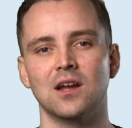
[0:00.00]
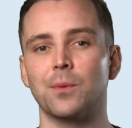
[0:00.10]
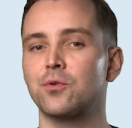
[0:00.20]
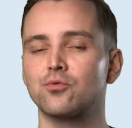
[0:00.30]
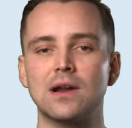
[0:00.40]

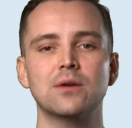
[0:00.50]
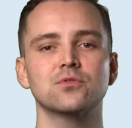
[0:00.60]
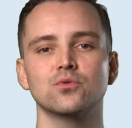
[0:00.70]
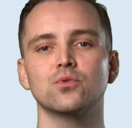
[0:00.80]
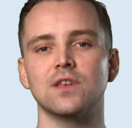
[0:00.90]
with ground
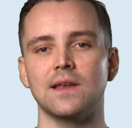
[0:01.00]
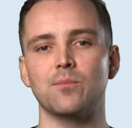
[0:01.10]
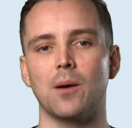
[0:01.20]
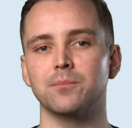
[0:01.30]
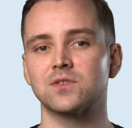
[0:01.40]
source heat
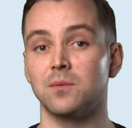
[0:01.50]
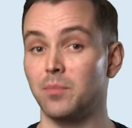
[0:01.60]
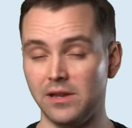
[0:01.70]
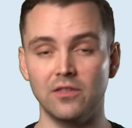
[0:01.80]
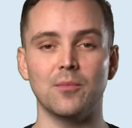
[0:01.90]
pumps
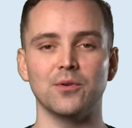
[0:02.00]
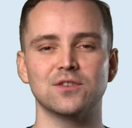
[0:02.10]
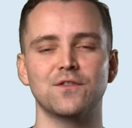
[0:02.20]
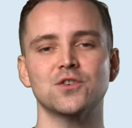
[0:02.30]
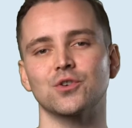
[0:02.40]
being the most
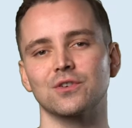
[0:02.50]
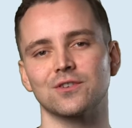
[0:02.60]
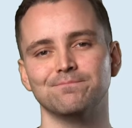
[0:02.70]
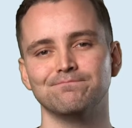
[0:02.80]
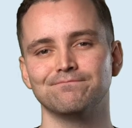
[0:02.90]
efficient.